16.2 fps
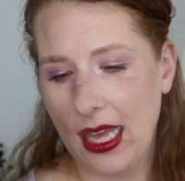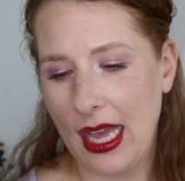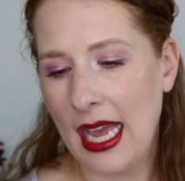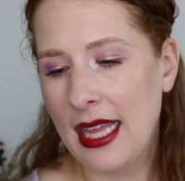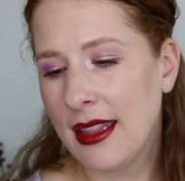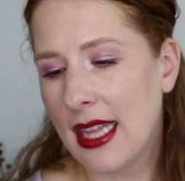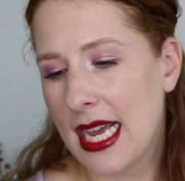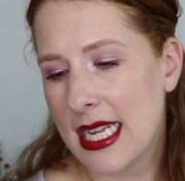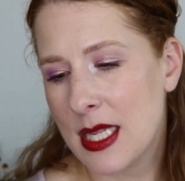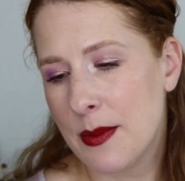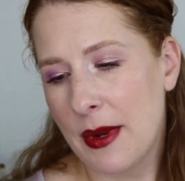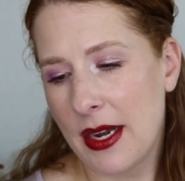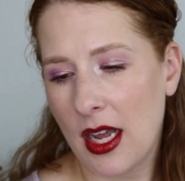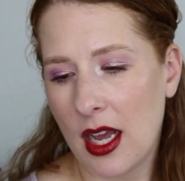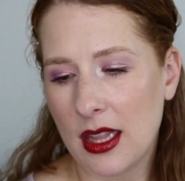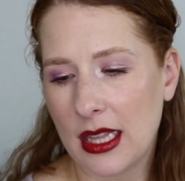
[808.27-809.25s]
And last
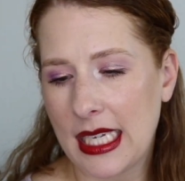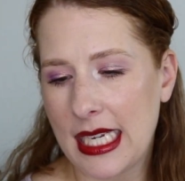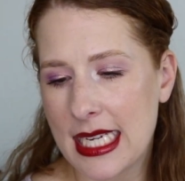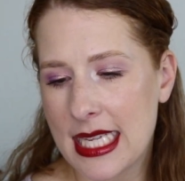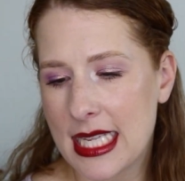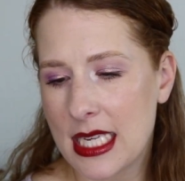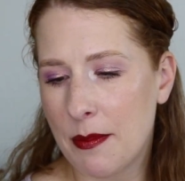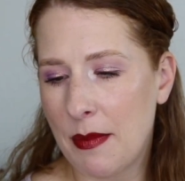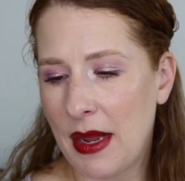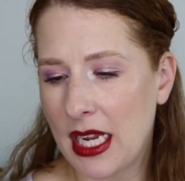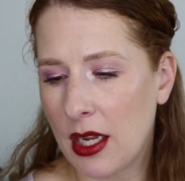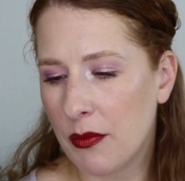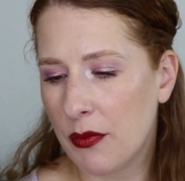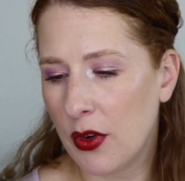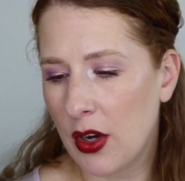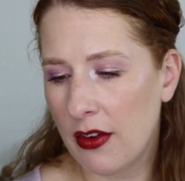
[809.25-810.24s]
but not least,
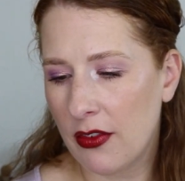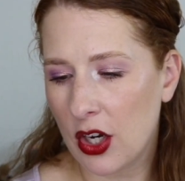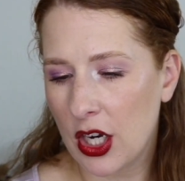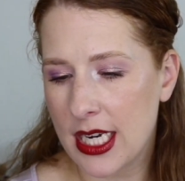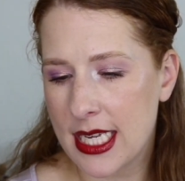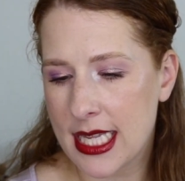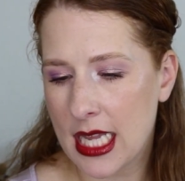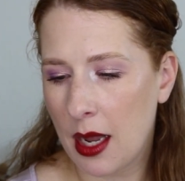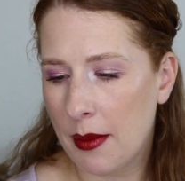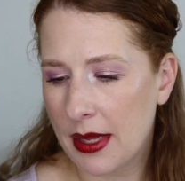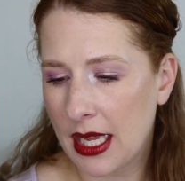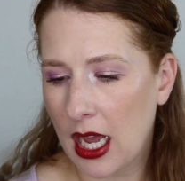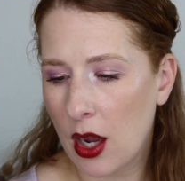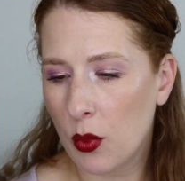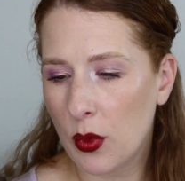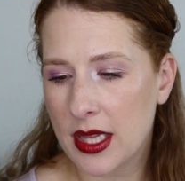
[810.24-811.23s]
Makeup Forever is coming
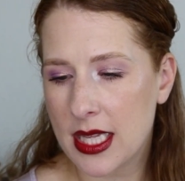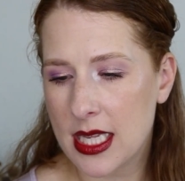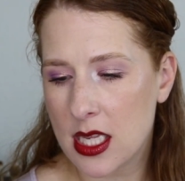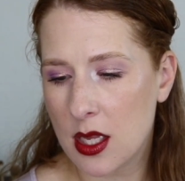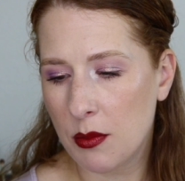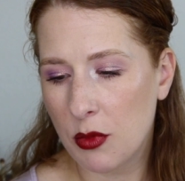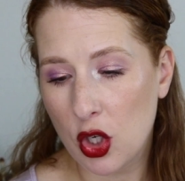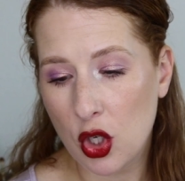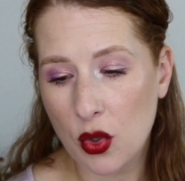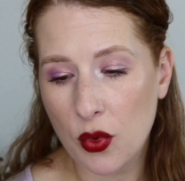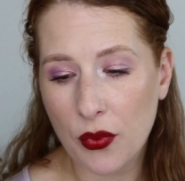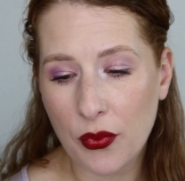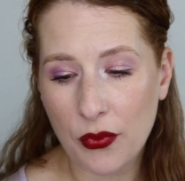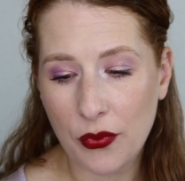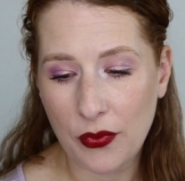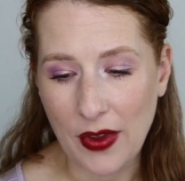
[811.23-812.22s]
out with some new
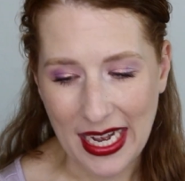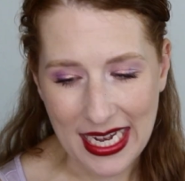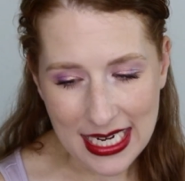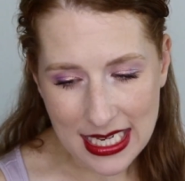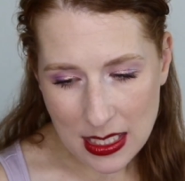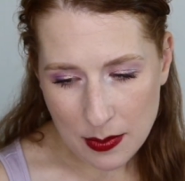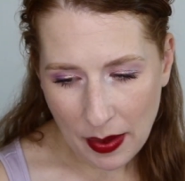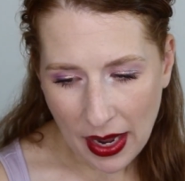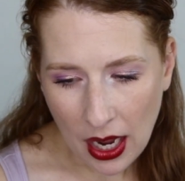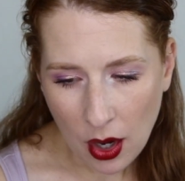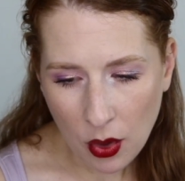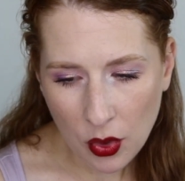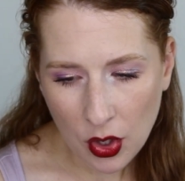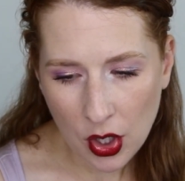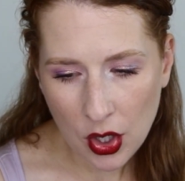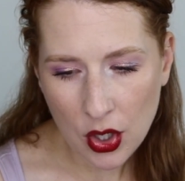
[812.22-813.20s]
face
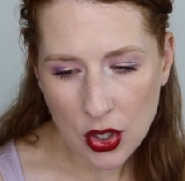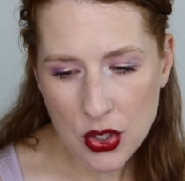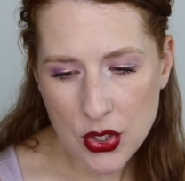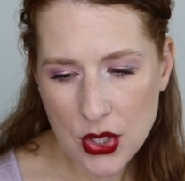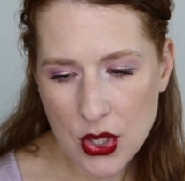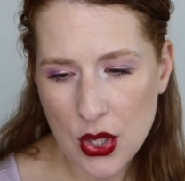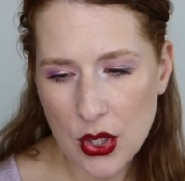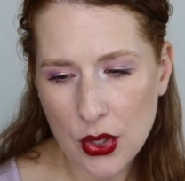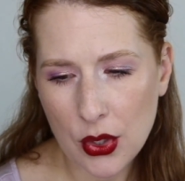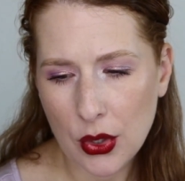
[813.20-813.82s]
powders.